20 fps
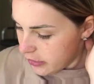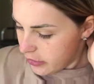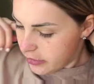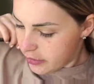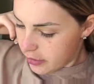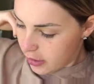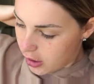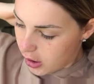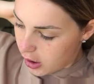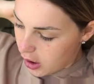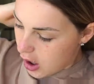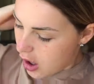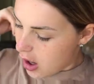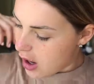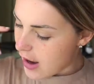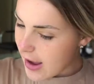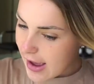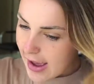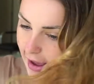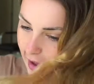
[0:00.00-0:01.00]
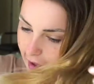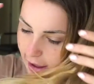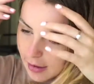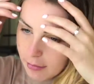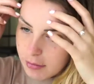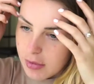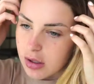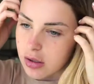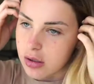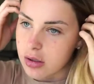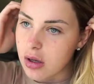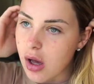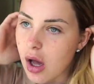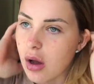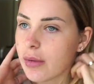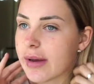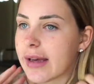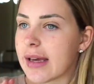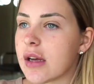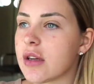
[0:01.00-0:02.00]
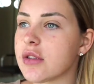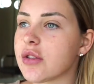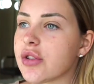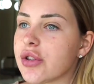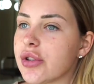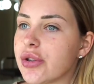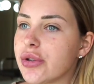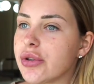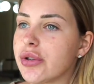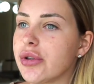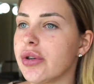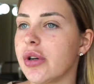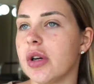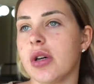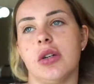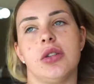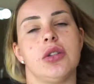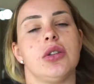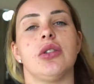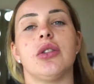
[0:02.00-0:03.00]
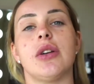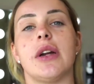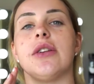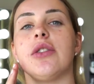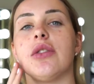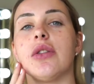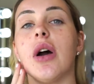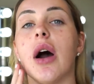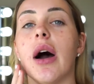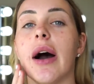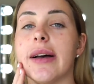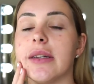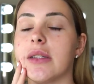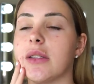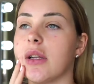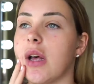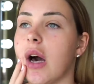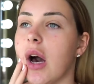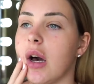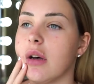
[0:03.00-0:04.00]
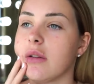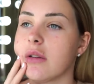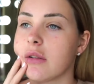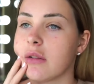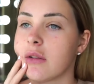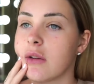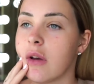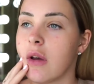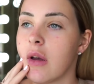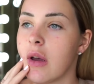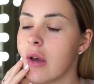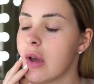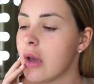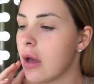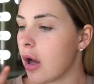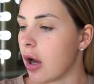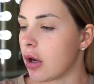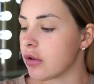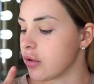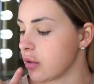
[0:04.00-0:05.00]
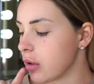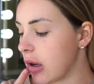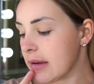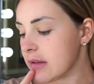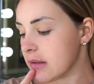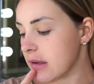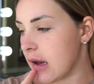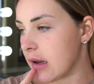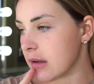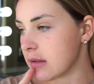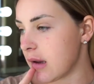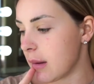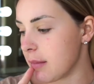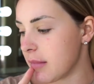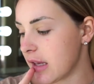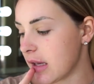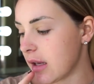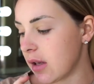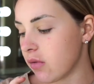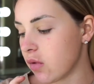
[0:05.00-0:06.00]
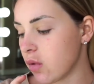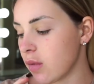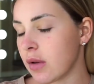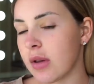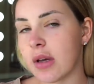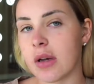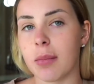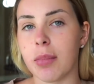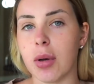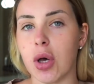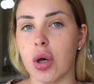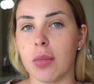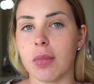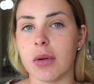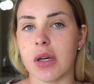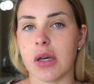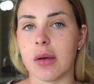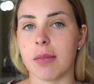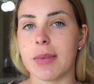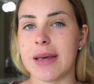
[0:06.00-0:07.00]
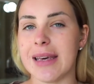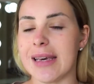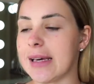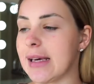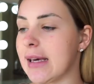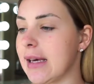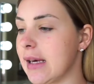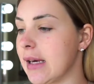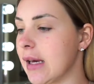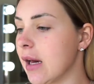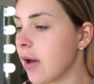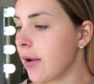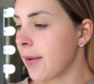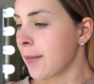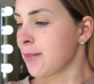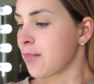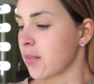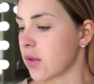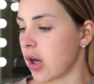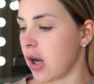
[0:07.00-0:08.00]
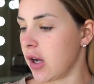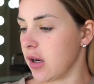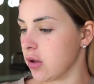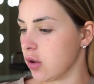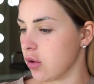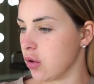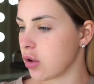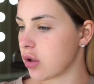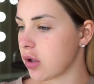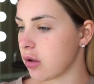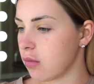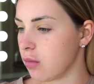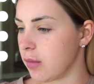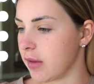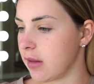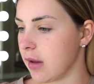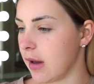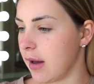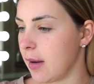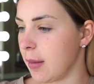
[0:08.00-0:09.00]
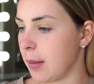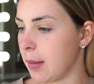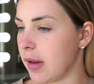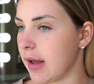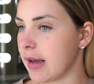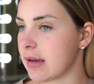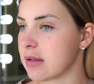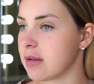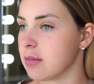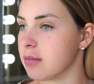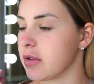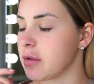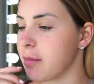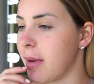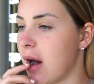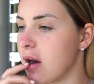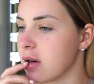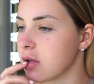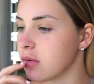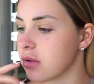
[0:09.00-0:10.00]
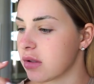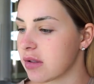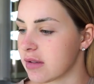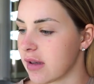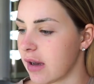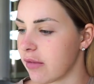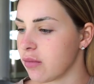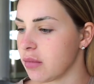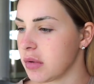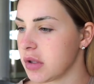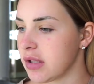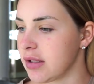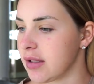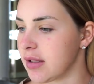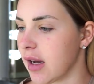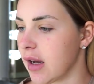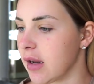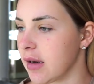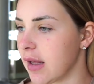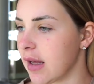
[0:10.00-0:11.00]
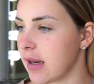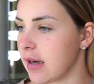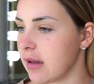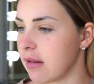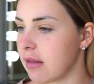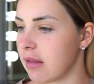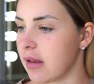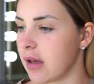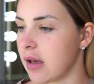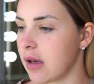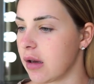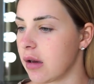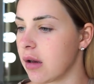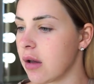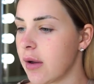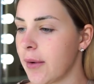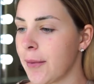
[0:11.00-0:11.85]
so I am going to, should I do eyes last? I'll do eyes last. I'm thinking of doing like a purpley pinky kind of look with like some sparkles, because I haven't really done anything